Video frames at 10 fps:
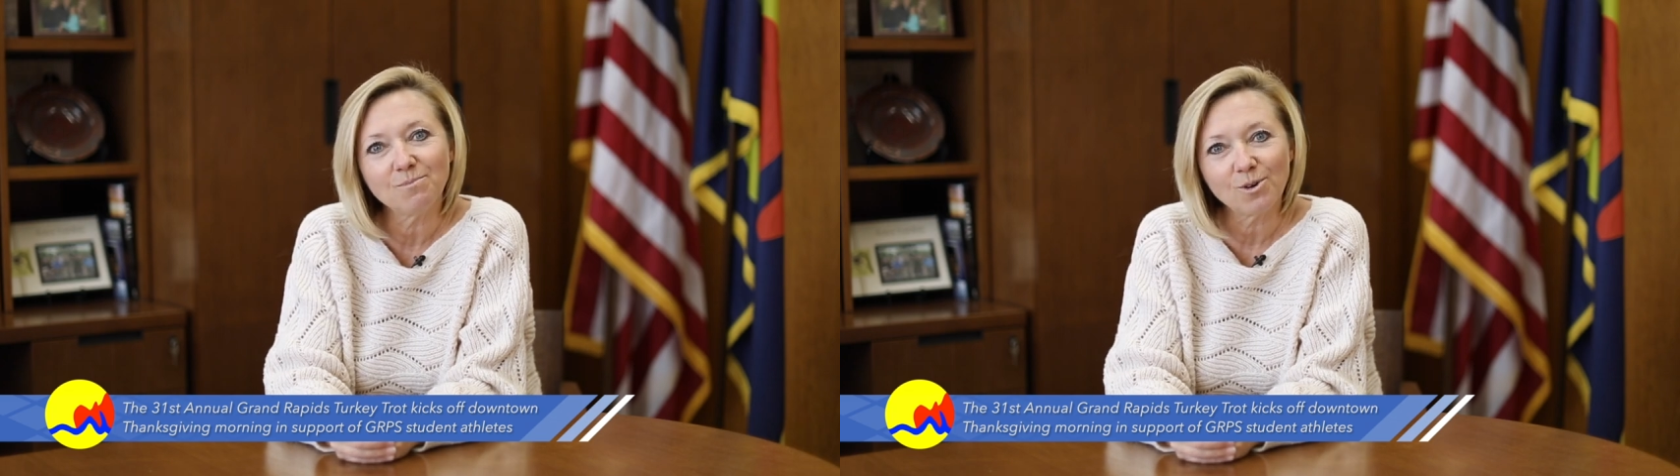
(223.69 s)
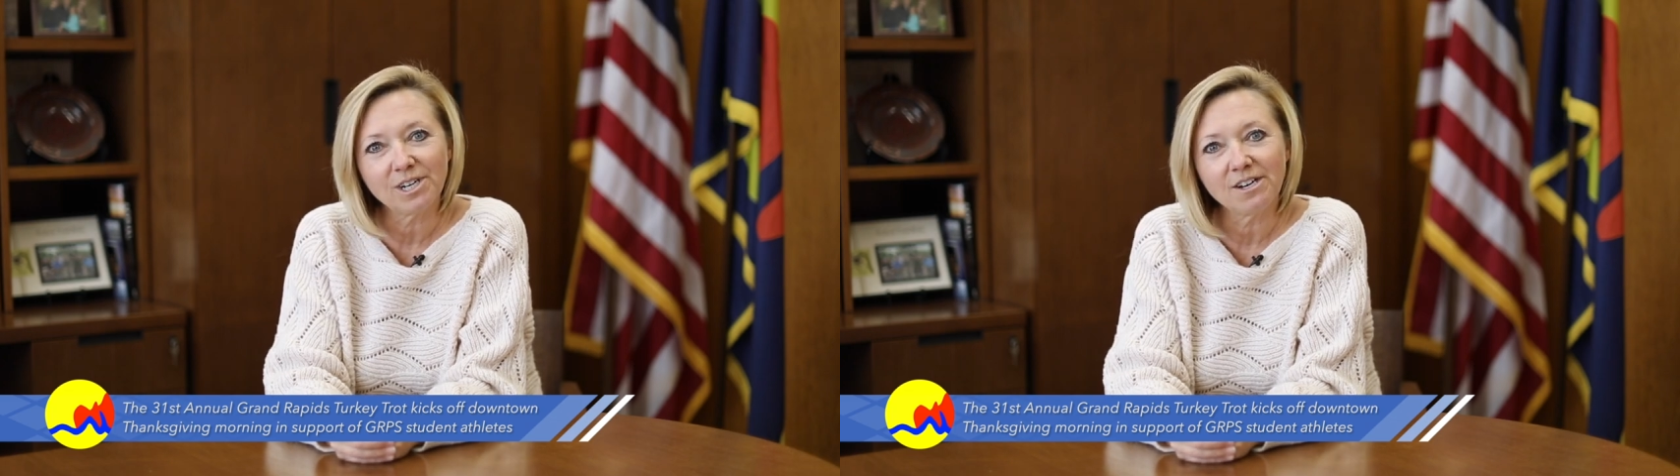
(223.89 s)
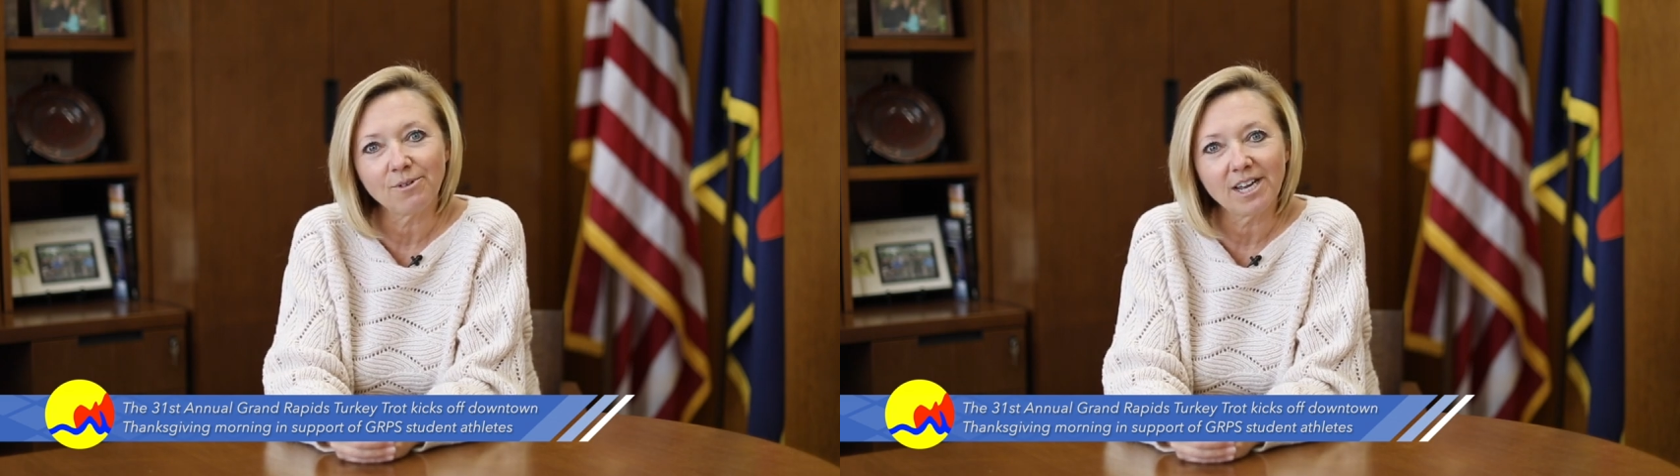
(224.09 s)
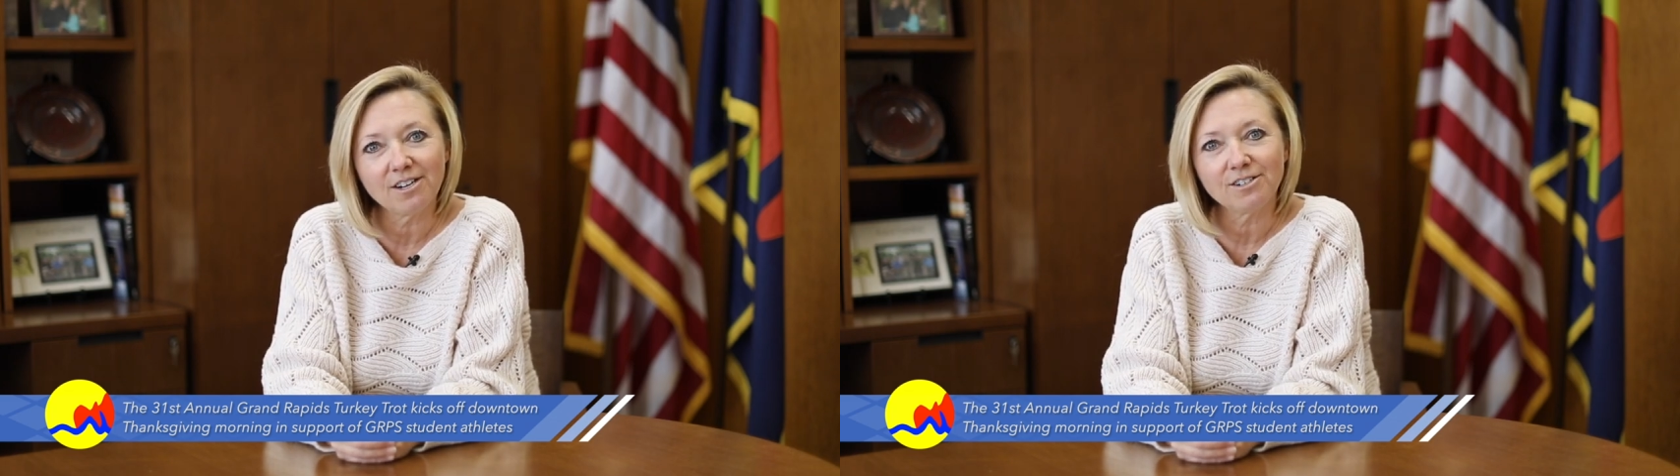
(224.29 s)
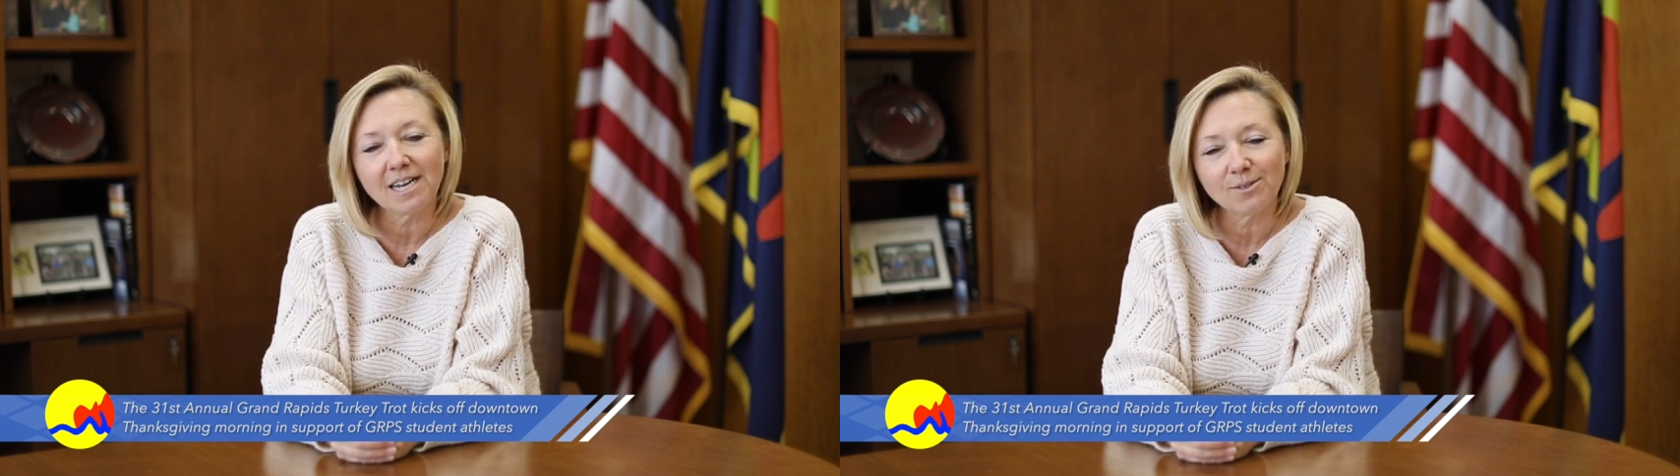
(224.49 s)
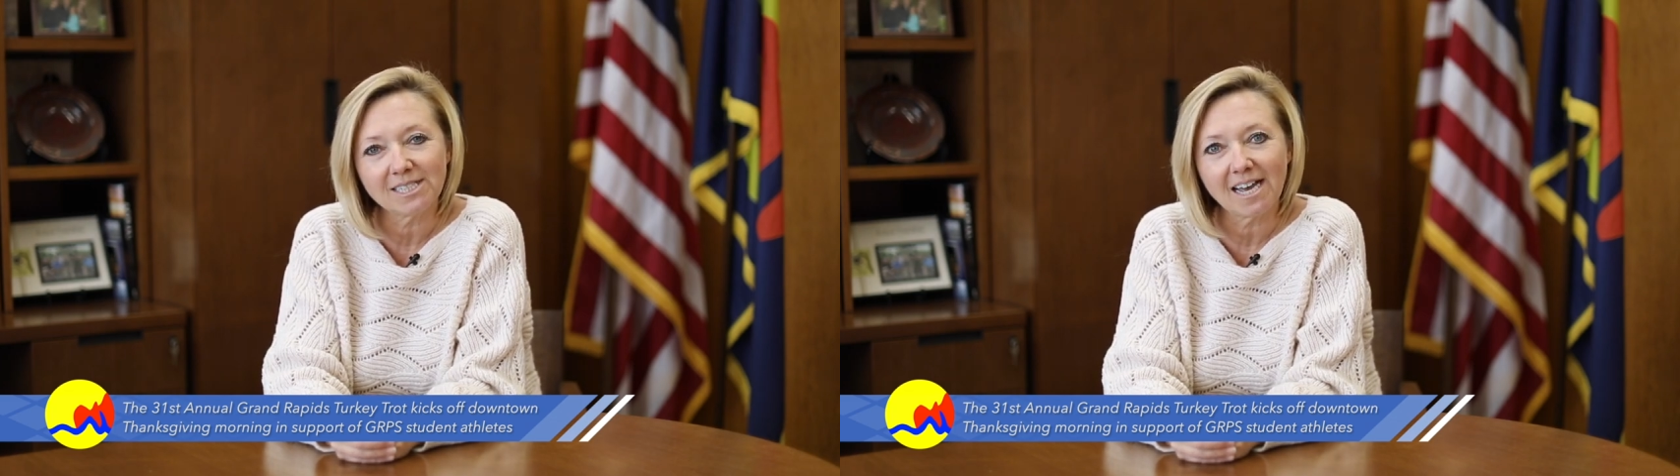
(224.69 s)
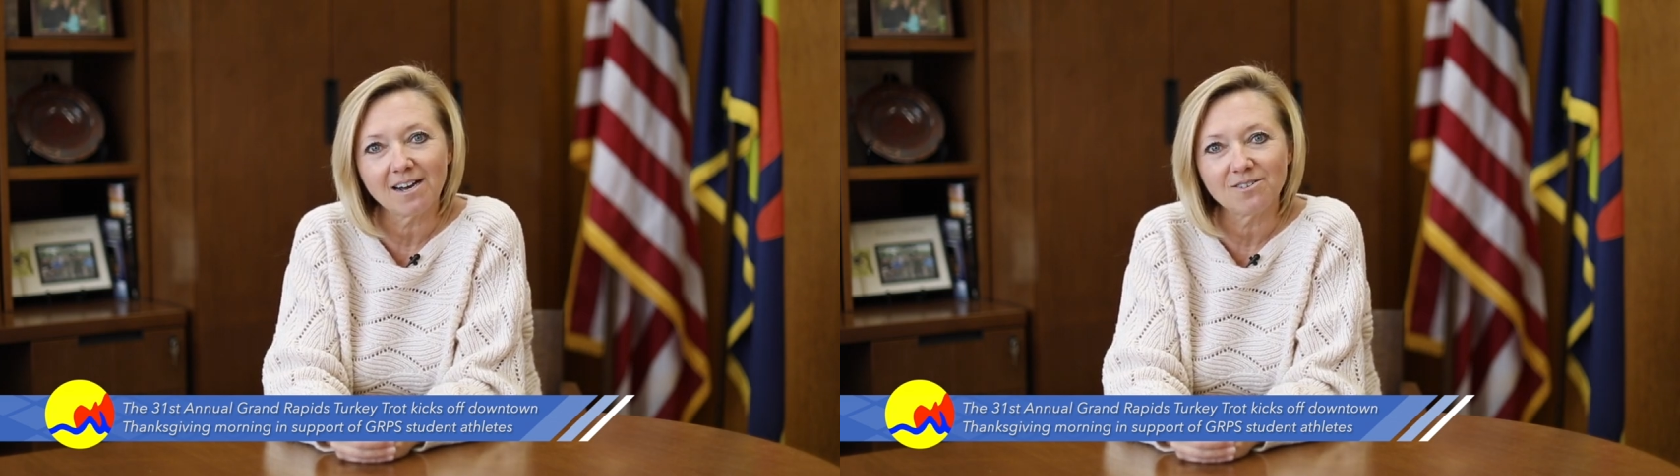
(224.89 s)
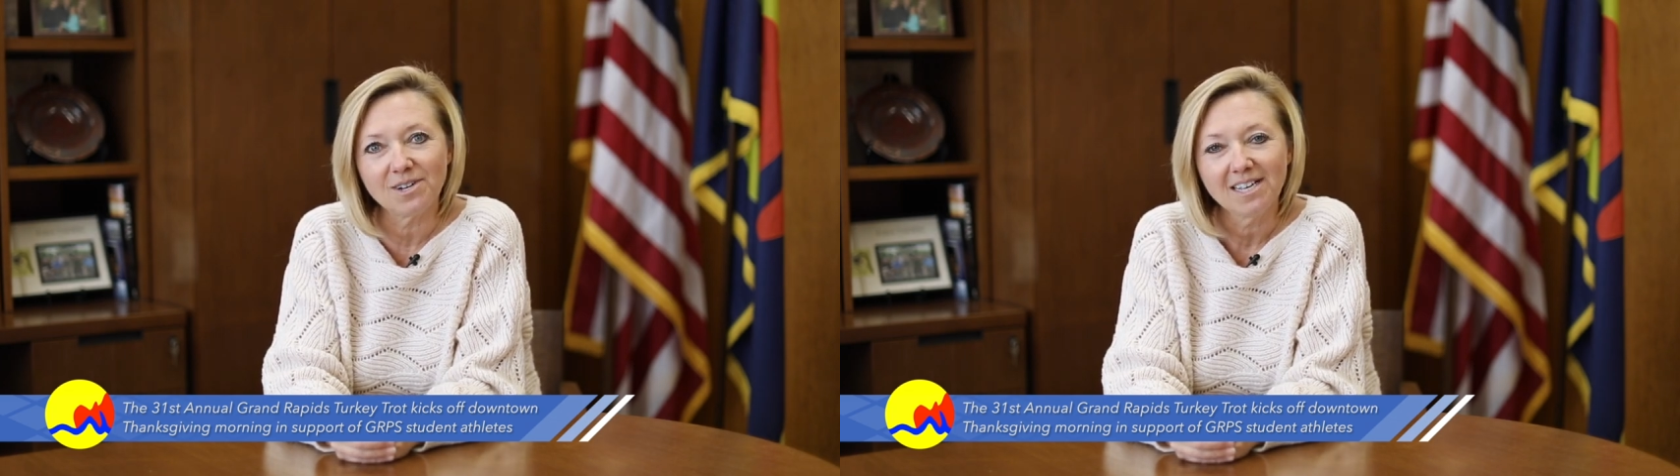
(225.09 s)
morning right here
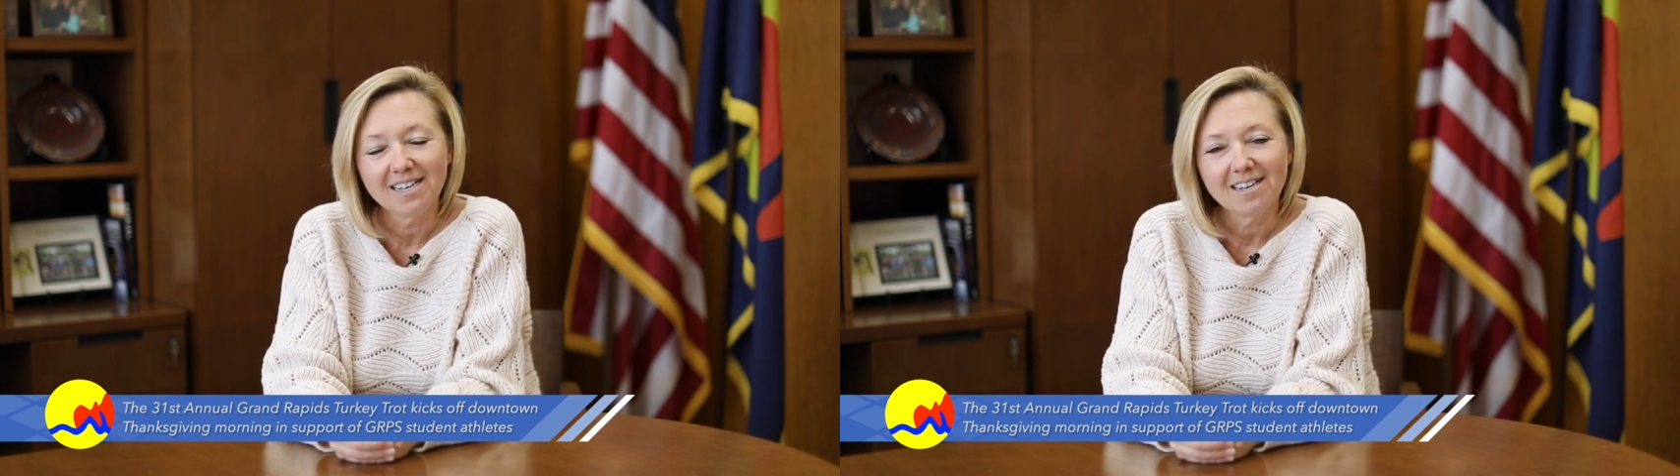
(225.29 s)
downtown